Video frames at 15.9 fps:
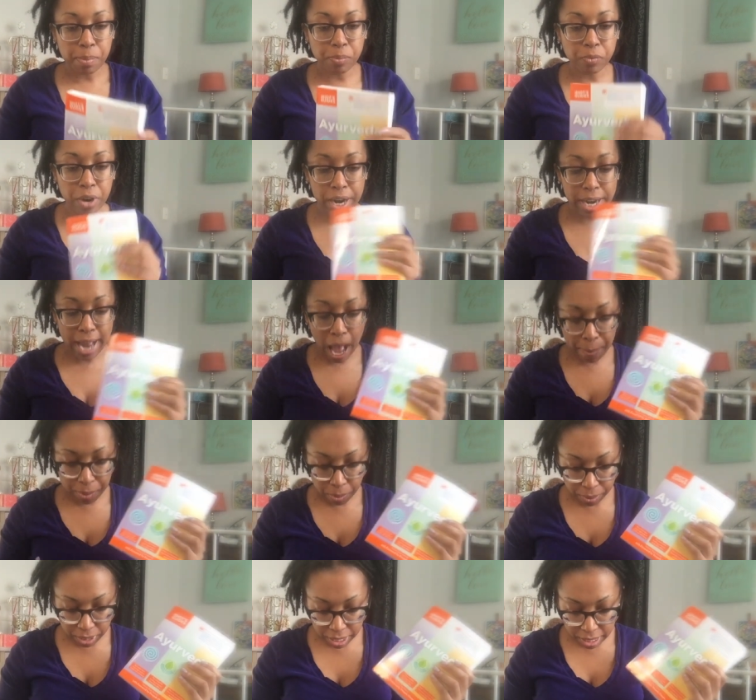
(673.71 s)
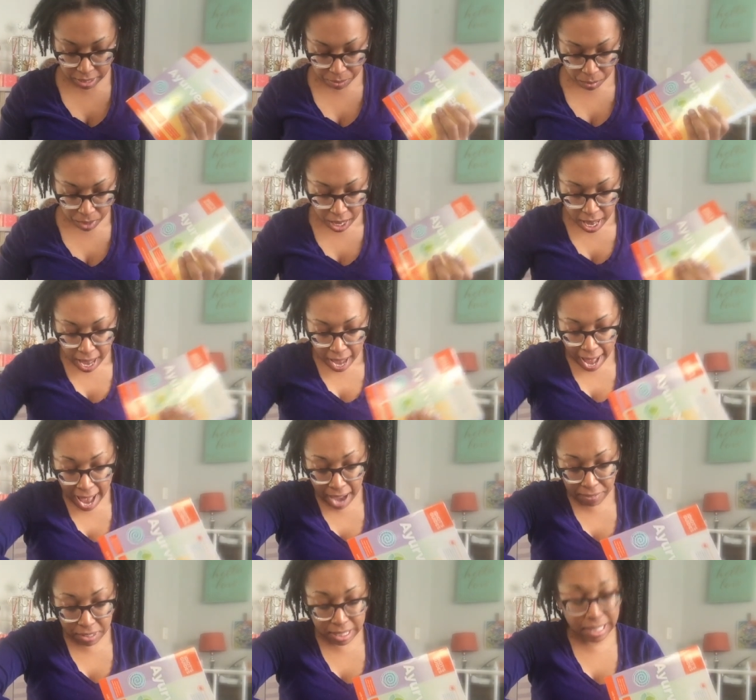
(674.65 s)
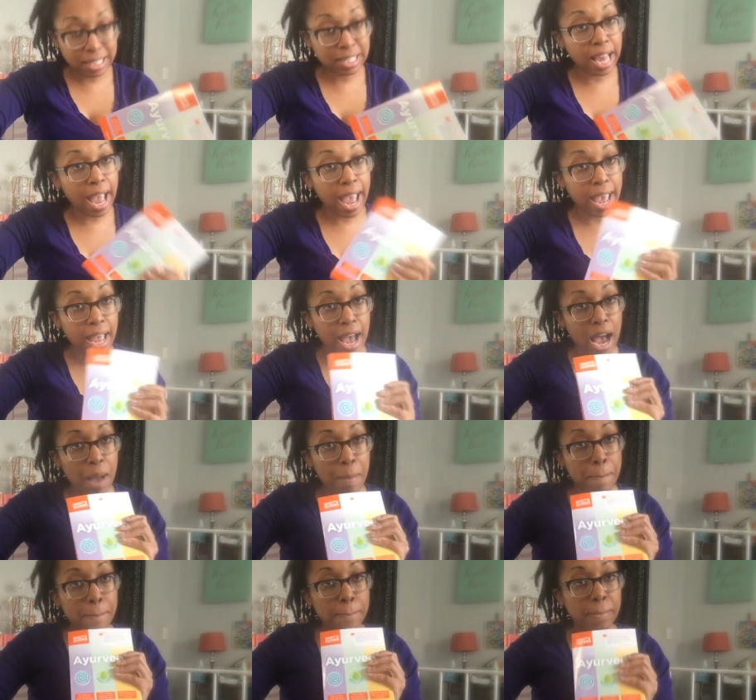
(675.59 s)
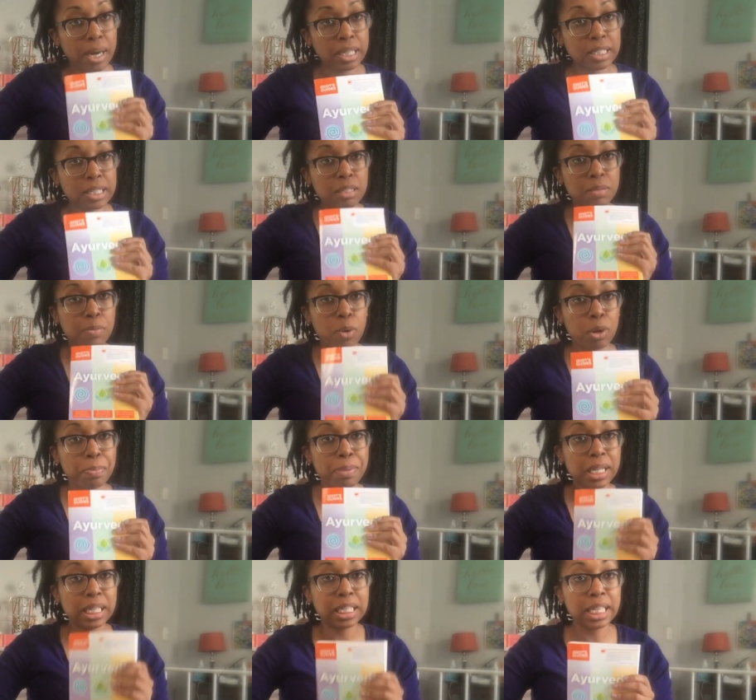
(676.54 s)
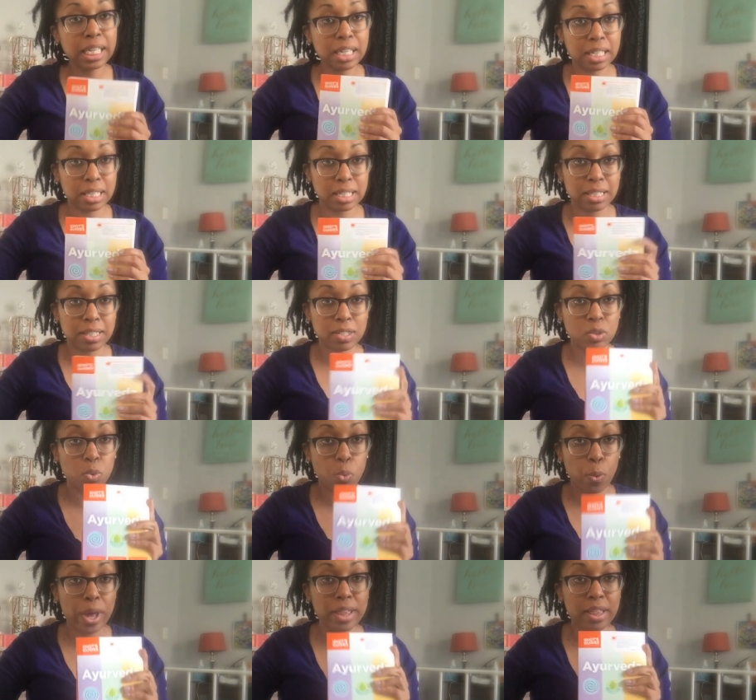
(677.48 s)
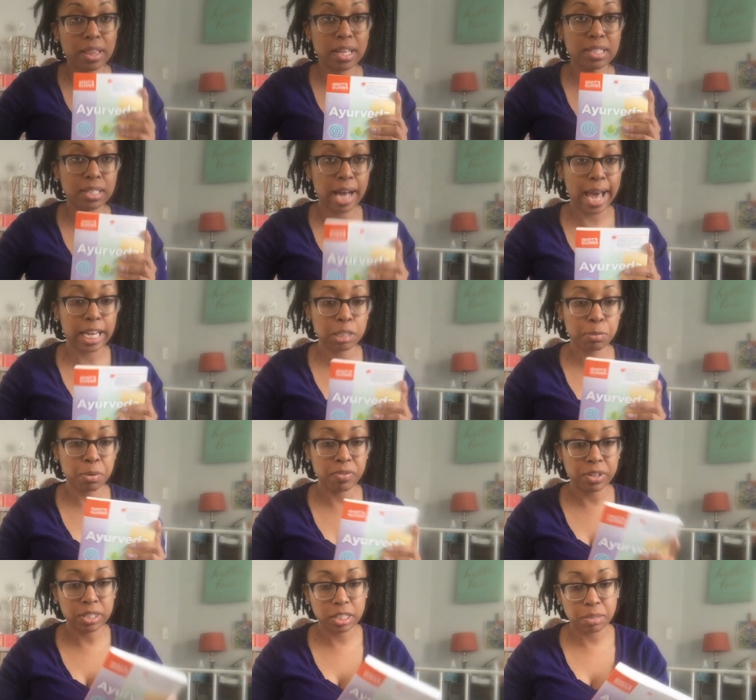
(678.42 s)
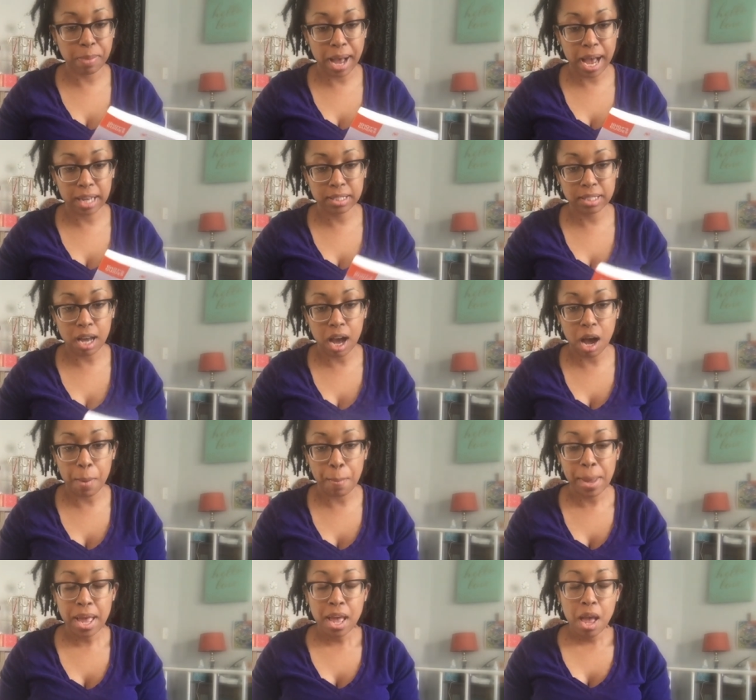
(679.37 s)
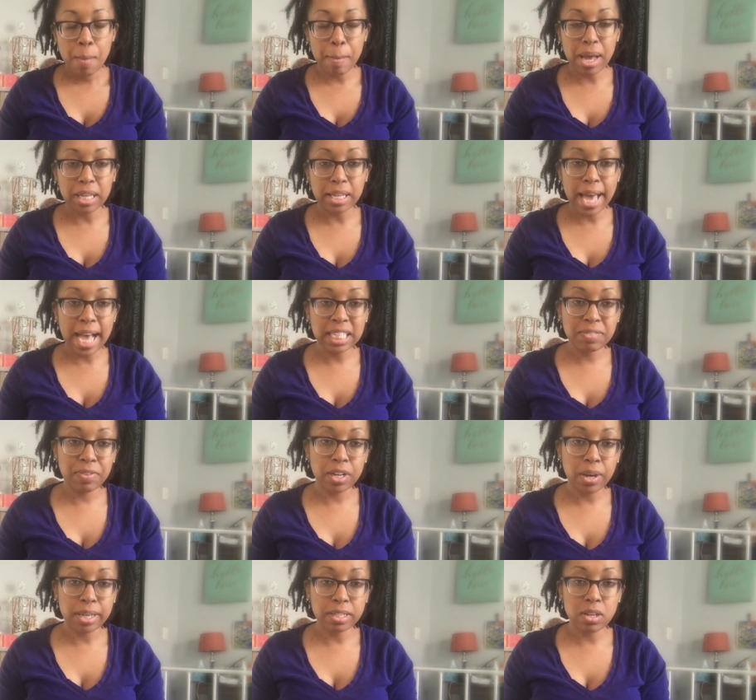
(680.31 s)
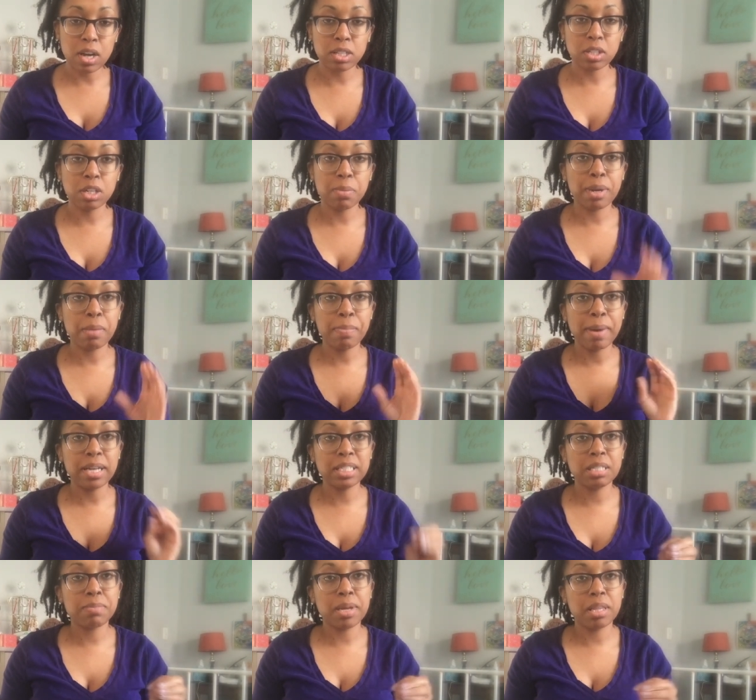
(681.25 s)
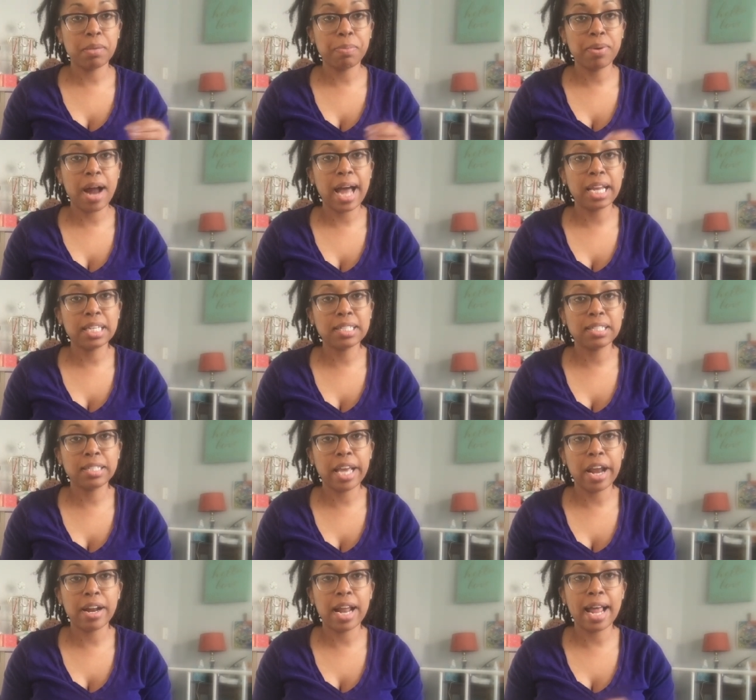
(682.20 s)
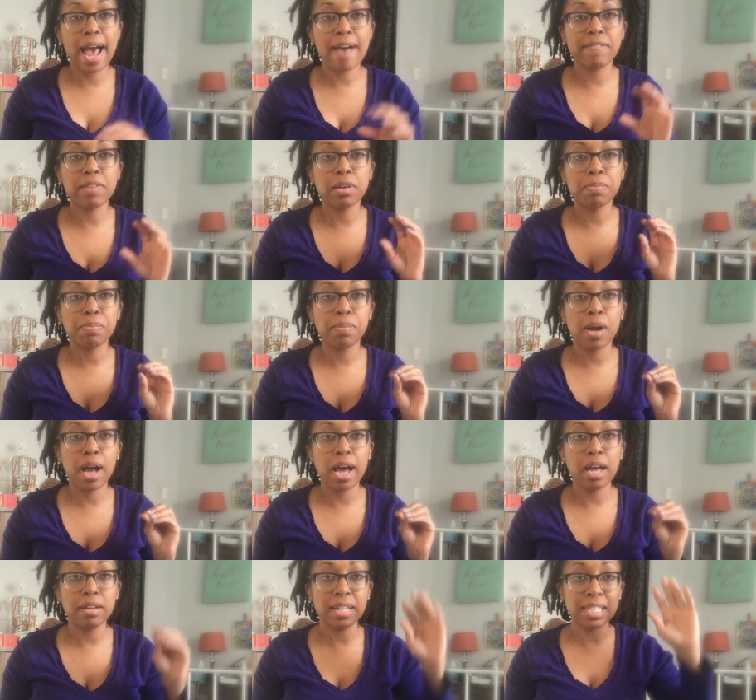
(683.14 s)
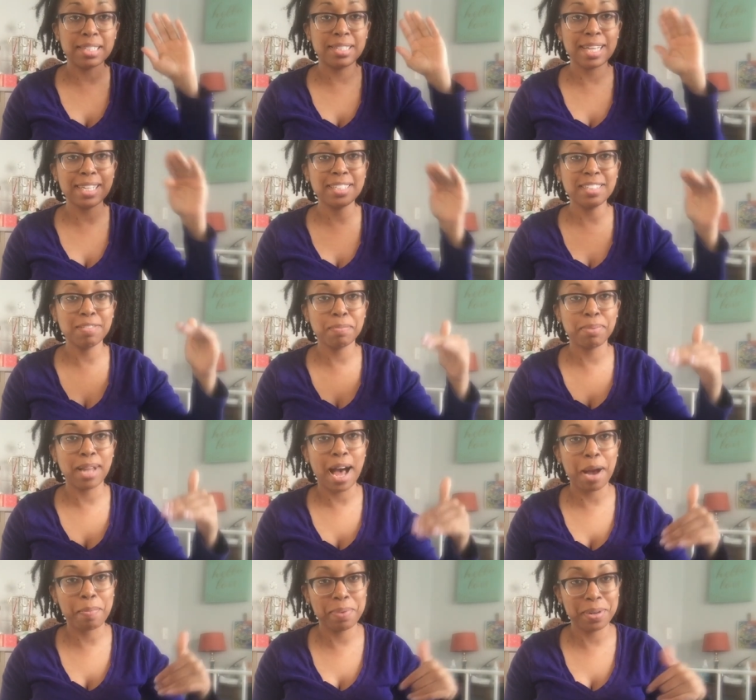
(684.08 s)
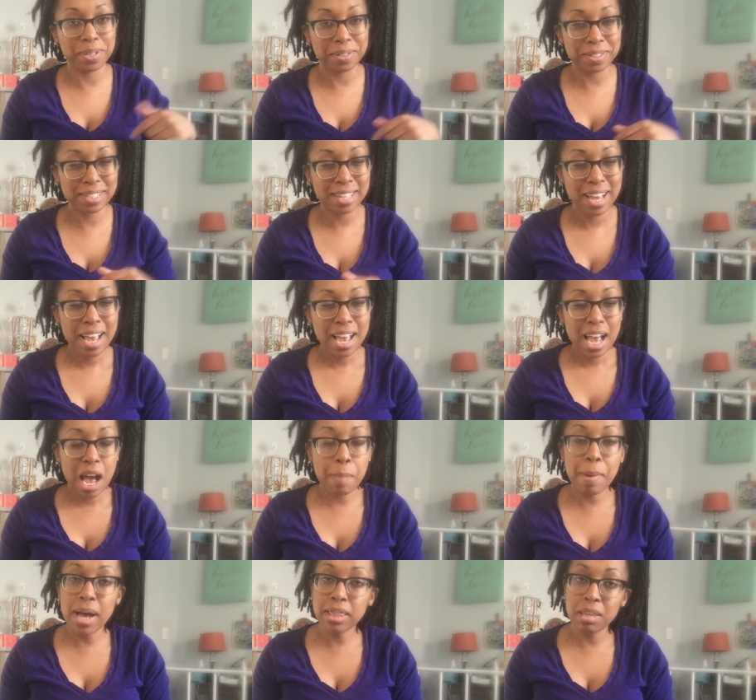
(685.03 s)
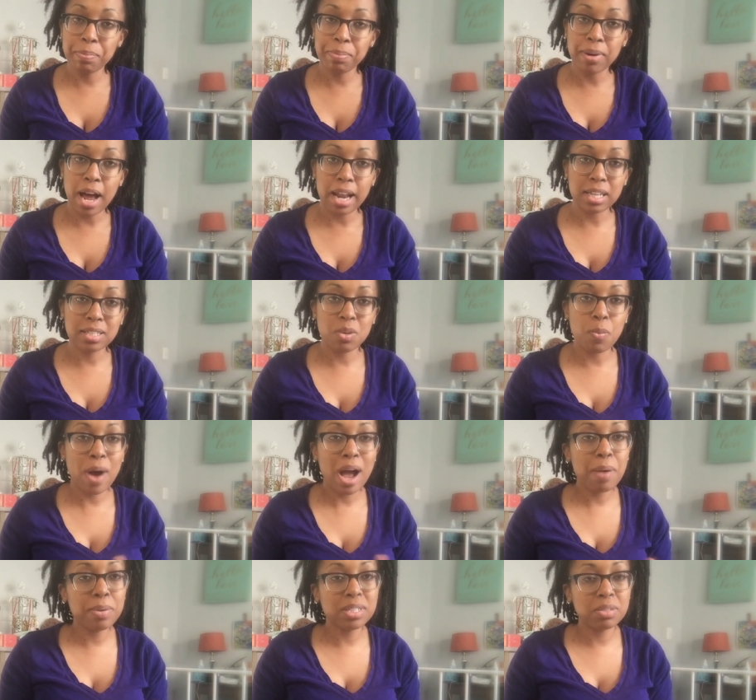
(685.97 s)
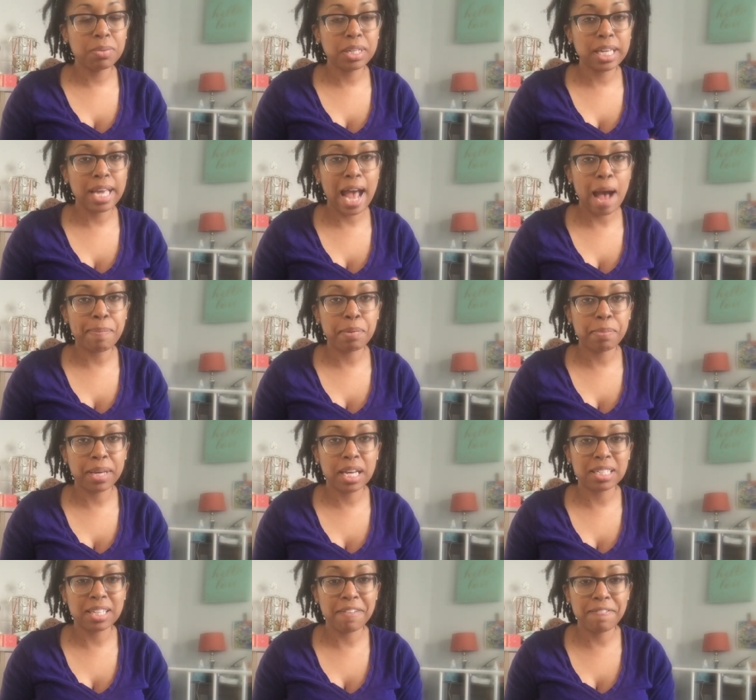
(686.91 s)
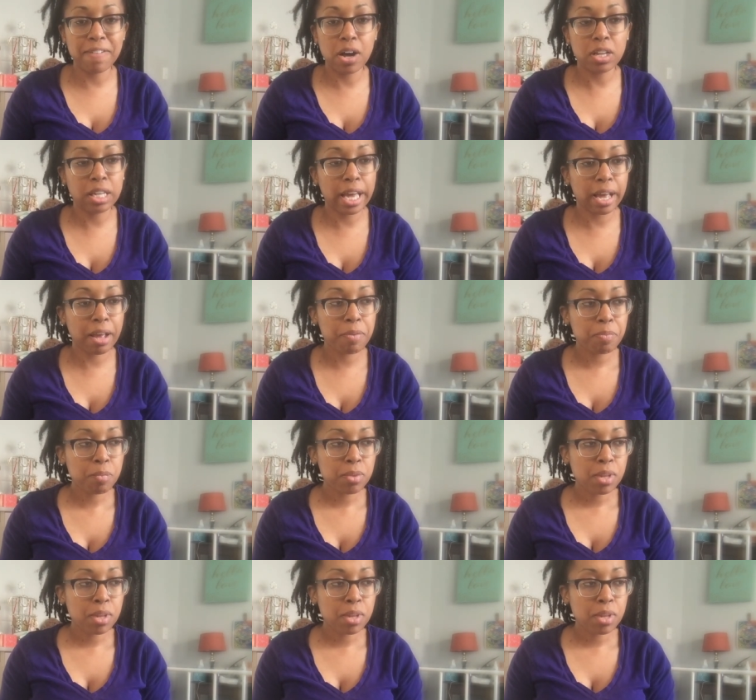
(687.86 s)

very happy with this. I have to say, I'm much more pleased with this Goddess Provisions box. My last video, I talked a little bit about some of the products there, and I have an extensive blog post about the products. And why I wasn't really happy, because I felt like